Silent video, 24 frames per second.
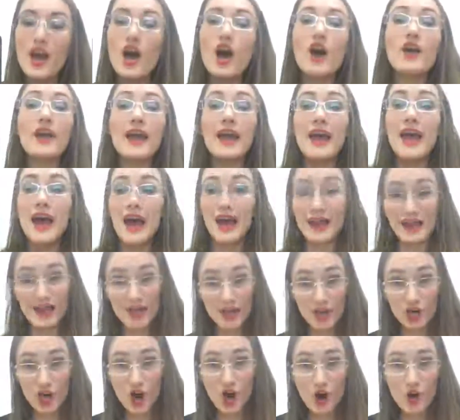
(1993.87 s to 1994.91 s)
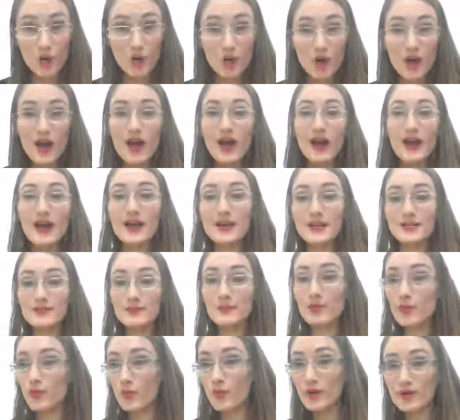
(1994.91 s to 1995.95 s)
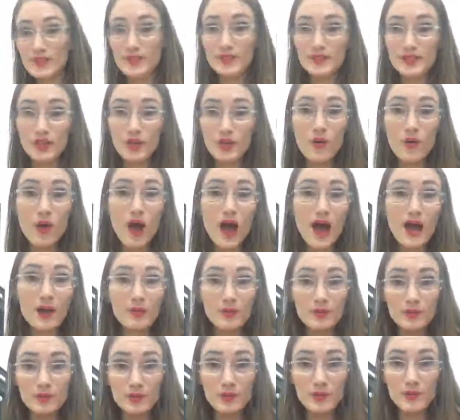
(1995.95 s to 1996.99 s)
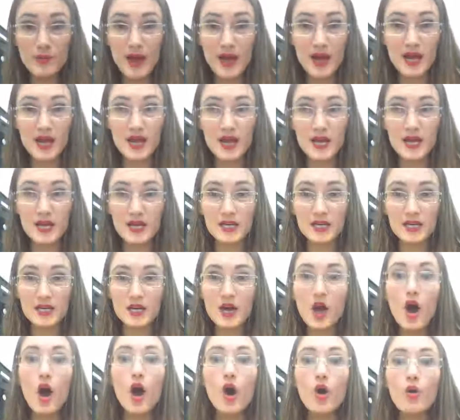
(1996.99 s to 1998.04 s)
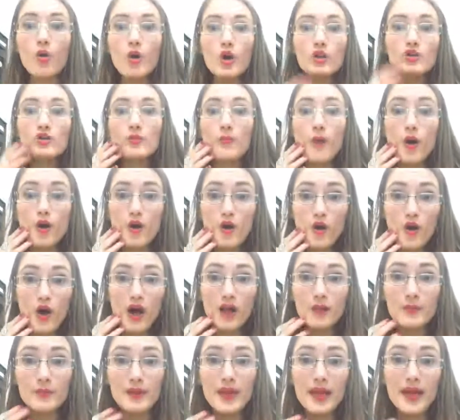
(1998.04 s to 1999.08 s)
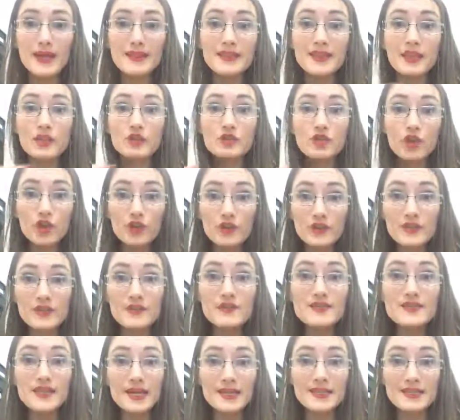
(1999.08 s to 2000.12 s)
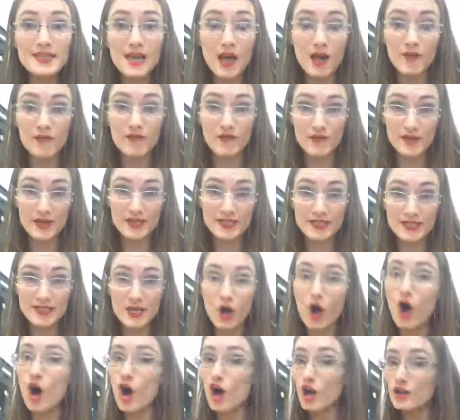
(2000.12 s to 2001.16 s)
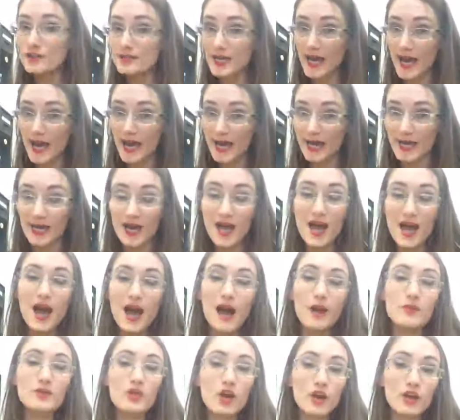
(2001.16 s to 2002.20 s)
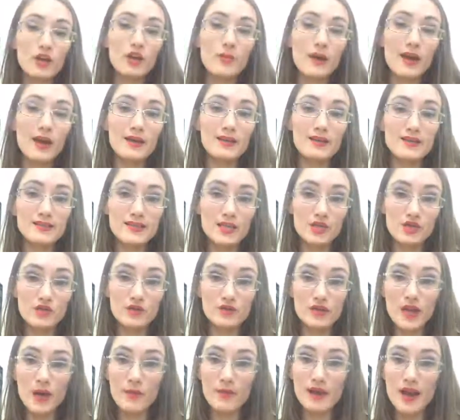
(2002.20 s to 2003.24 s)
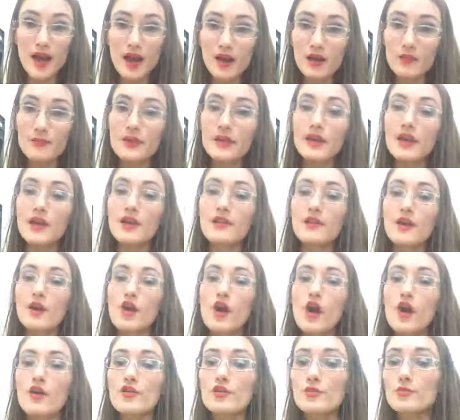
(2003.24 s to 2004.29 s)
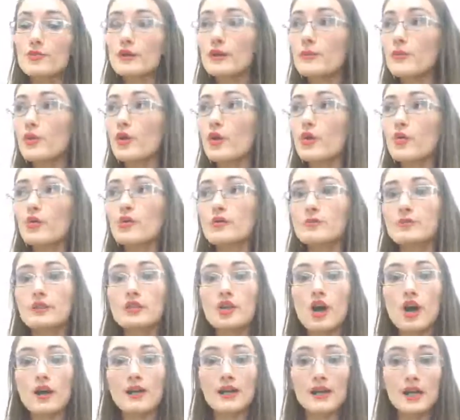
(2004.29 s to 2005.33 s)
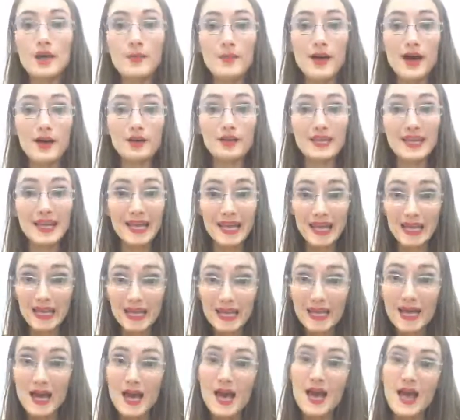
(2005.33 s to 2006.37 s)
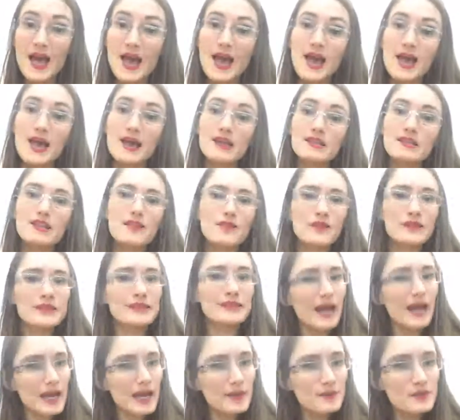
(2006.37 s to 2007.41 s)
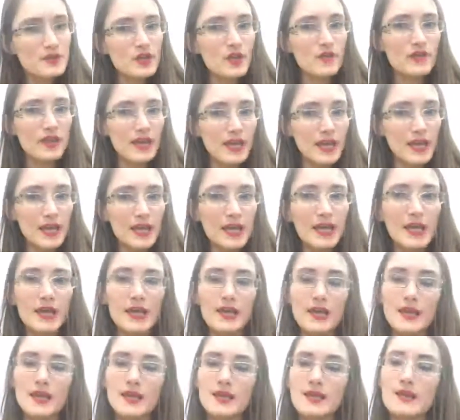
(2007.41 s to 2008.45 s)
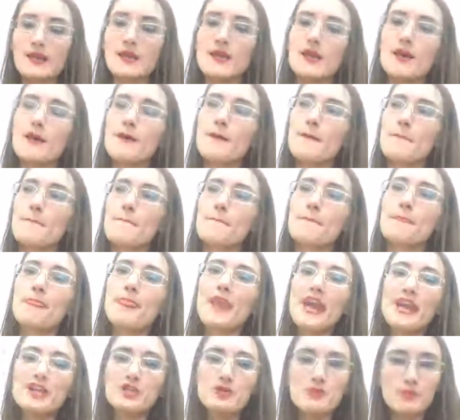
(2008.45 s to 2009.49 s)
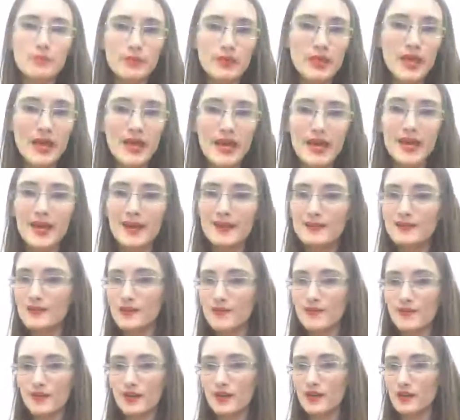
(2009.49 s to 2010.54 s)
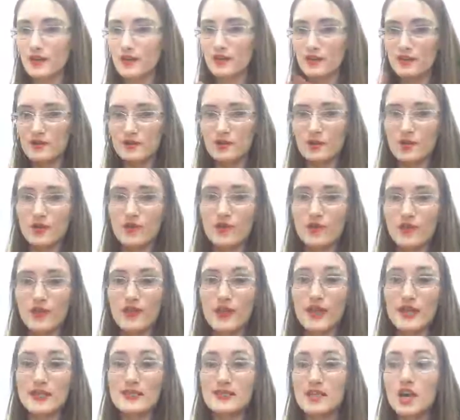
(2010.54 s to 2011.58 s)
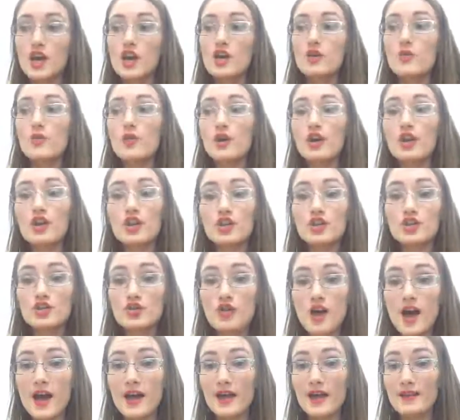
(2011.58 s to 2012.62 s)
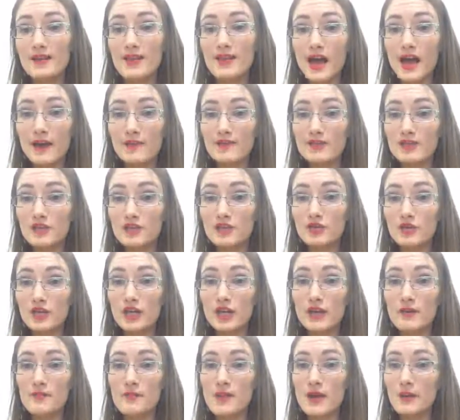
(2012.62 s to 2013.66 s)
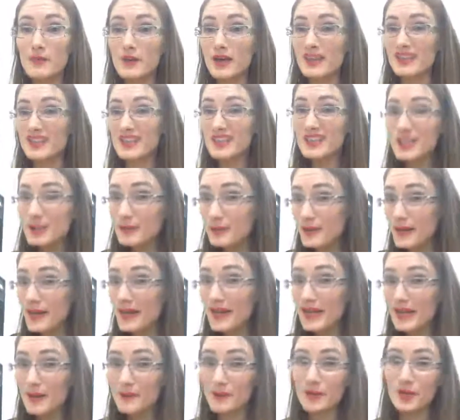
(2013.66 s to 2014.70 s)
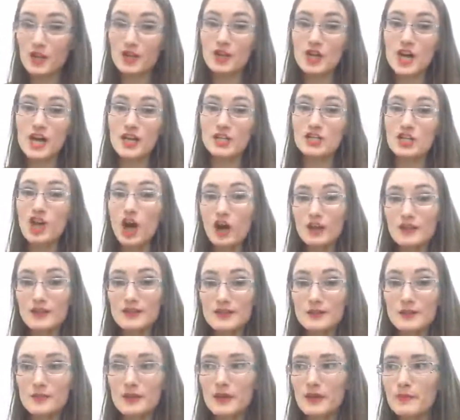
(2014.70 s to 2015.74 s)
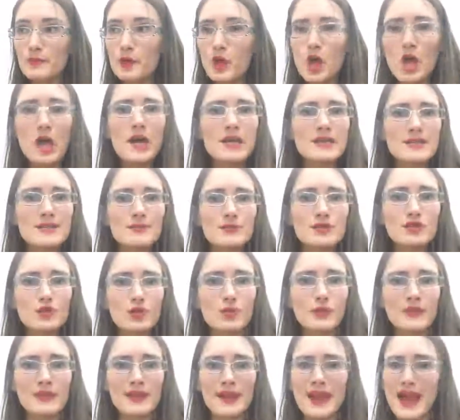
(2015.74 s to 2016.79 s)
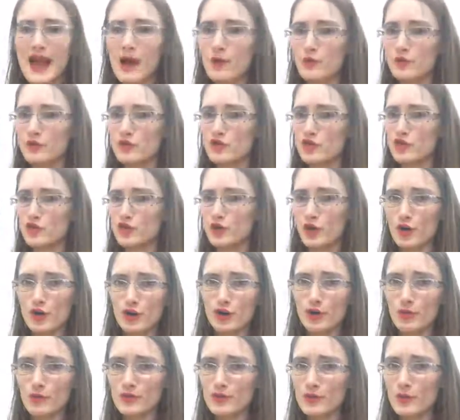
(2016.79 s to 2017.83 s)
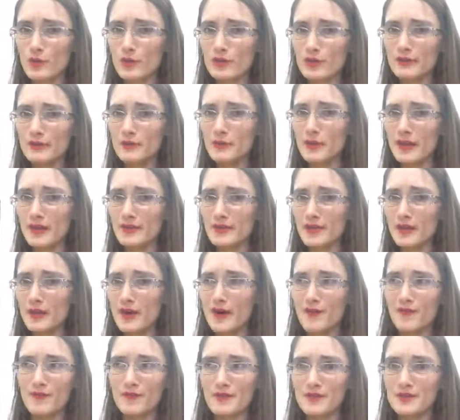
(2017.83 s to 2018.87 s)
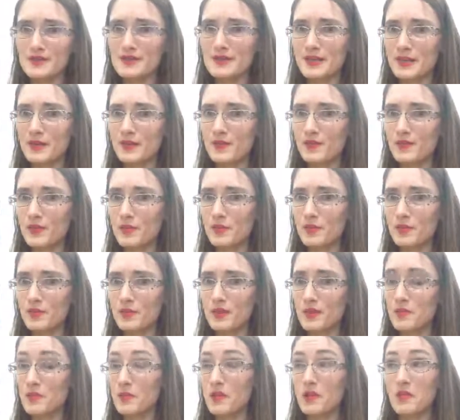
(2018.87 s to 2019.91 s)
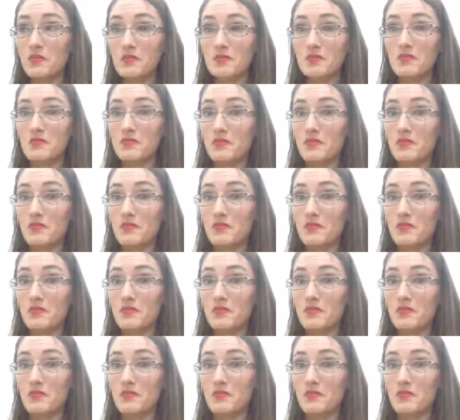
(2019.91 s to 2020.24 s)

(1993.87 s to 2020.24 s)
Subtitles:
Okay, I gotta go. I got some more work to do. I will be back. Oh, tomorrow I'll be at the Alternative Sex Conference all day. I'm talking about consensual non-monogamy. There are other people who will be talking about kink and different types of kink and edge play and different sort of things. We're going to try and live stream maybe a little bit. I'm going to try and talk to some people. Someone told me that Howard Stern was going to be at the conference interviewing people.